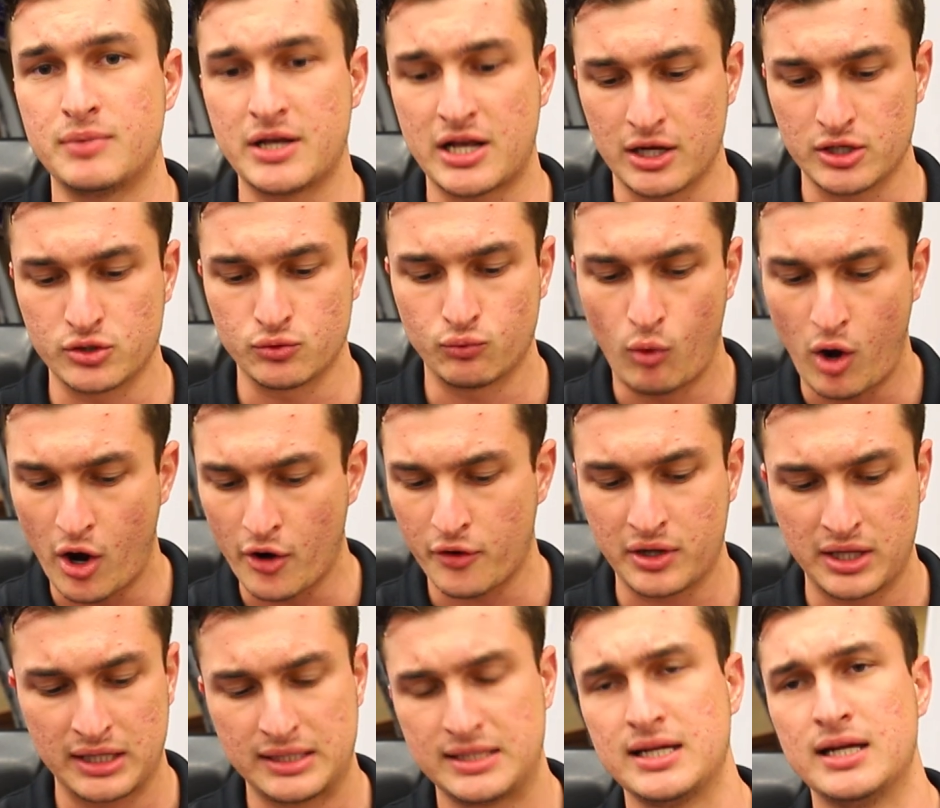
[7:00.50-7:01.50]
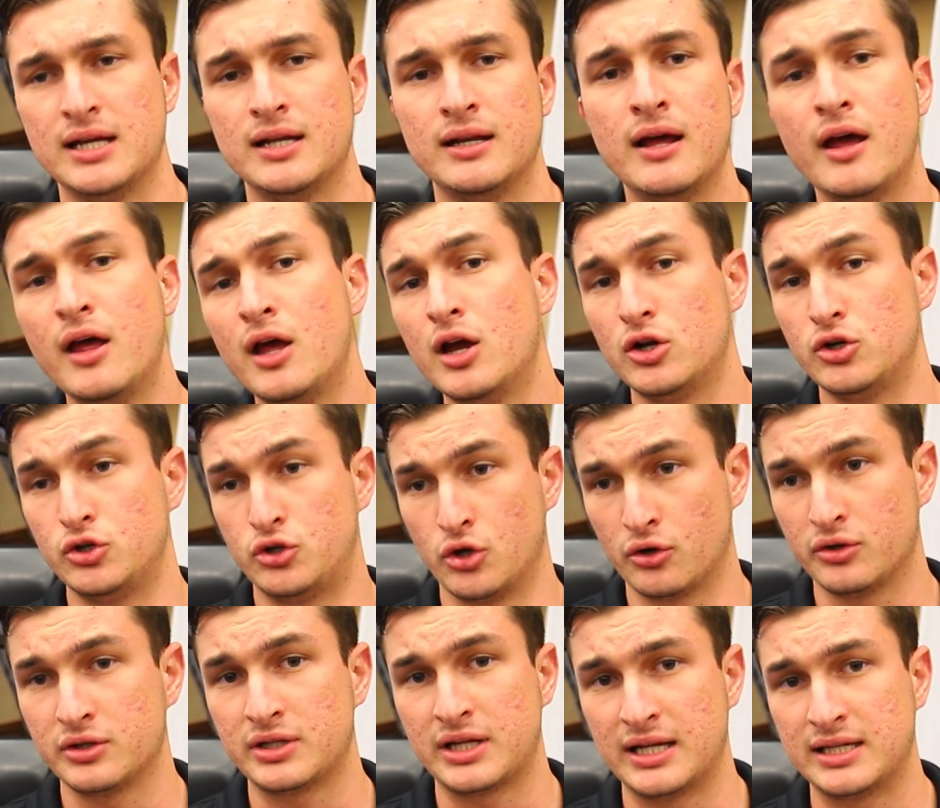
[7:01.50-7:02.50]
because water gets in,
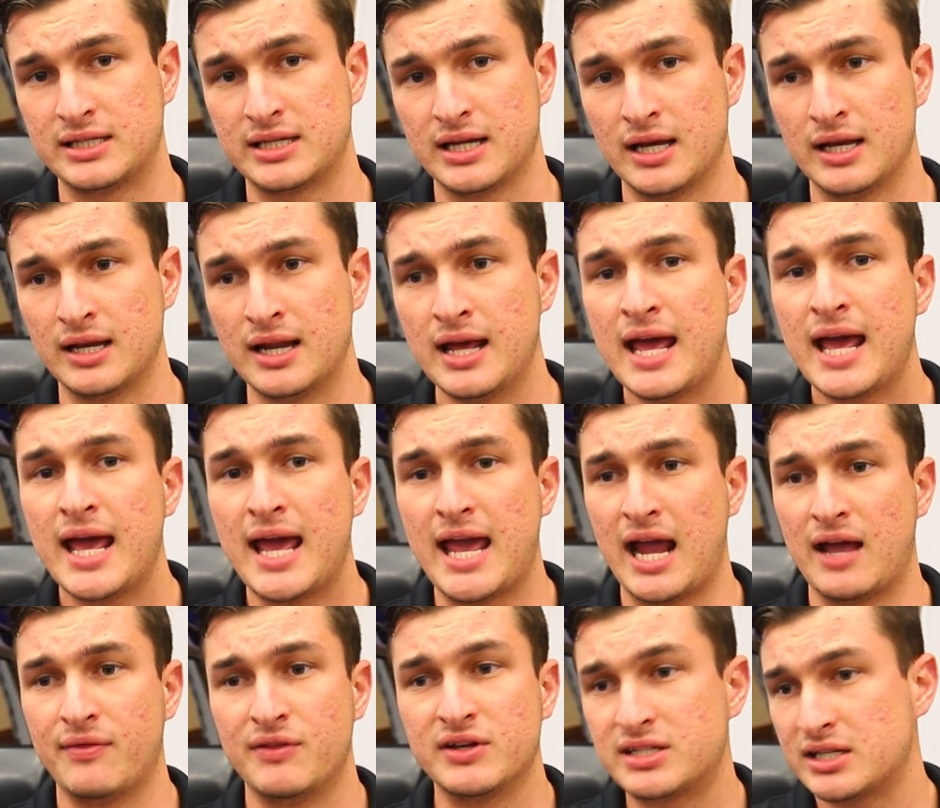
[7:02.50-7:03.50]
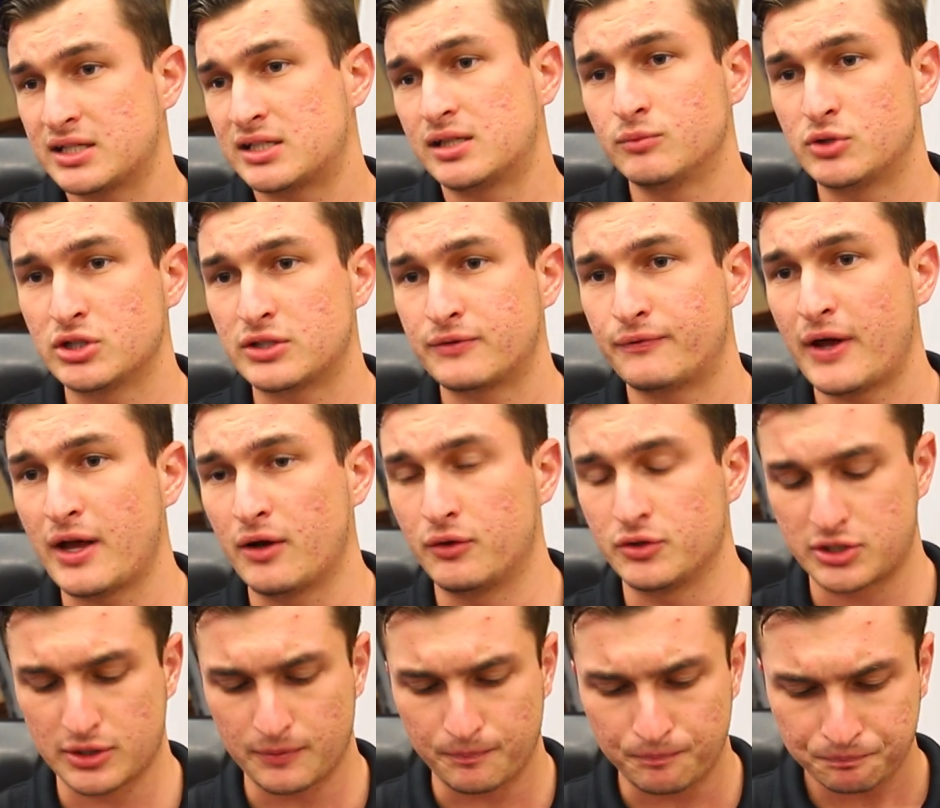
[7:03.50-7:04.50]
dirt gets in, and the system just
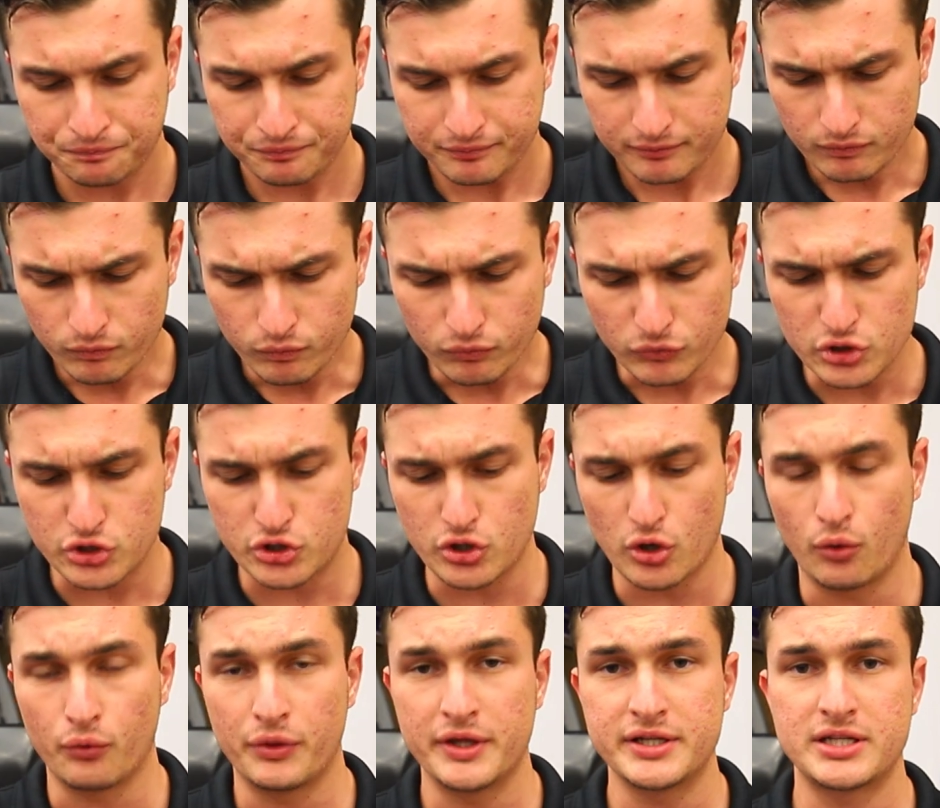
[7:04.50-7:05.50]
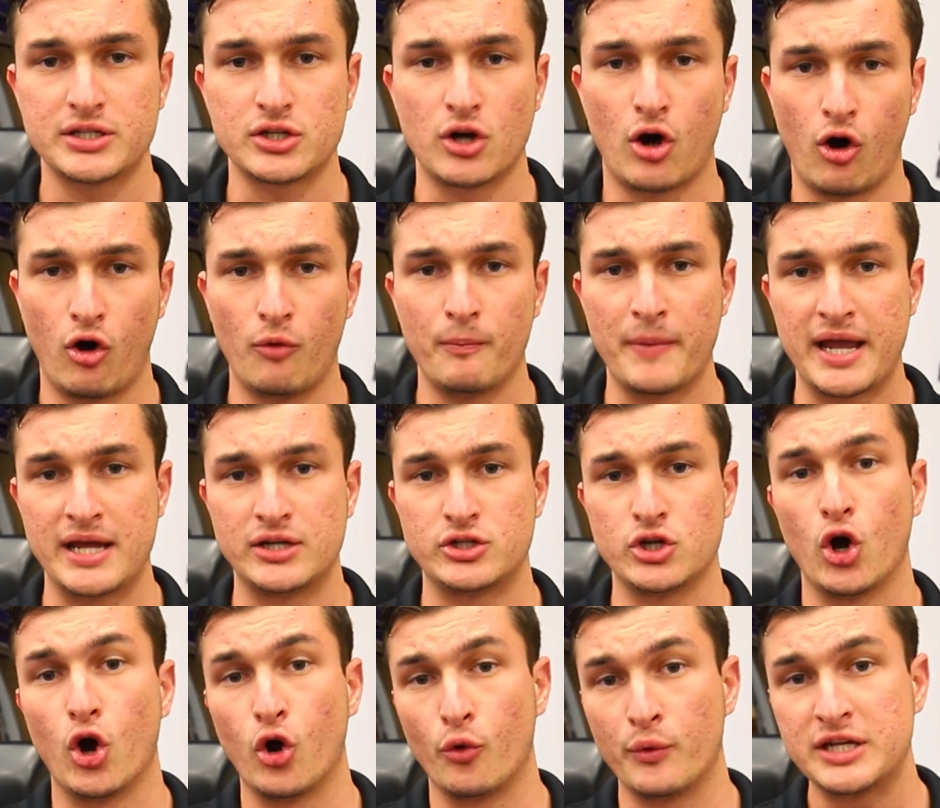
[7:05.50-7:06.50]
fails. So this is all made
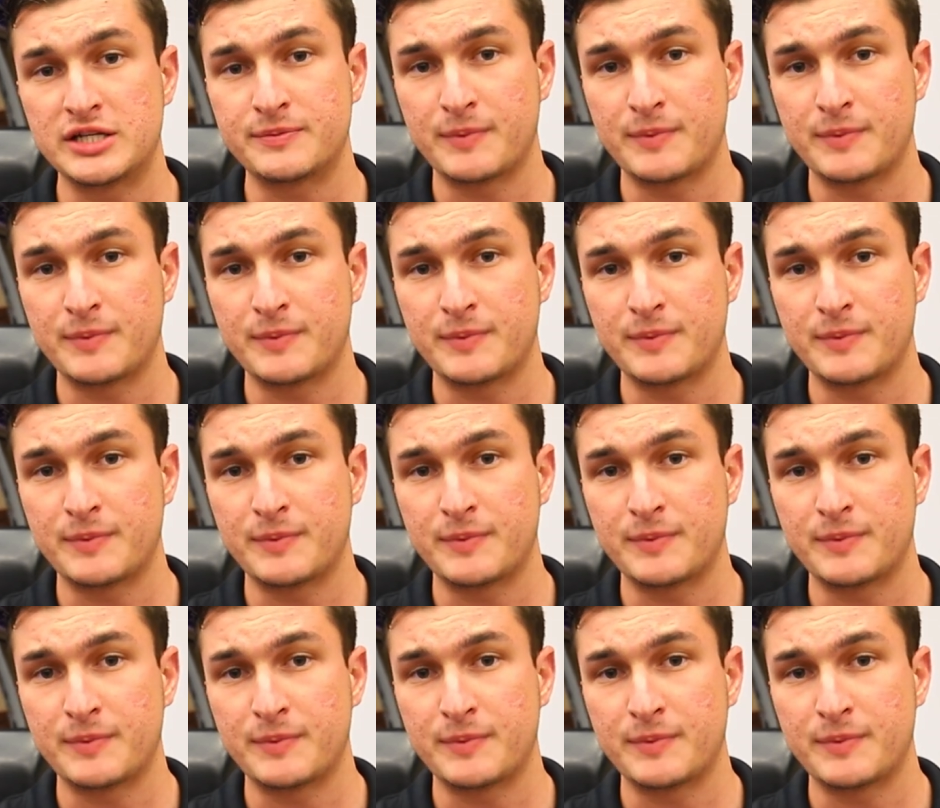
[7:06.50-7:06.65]
to OE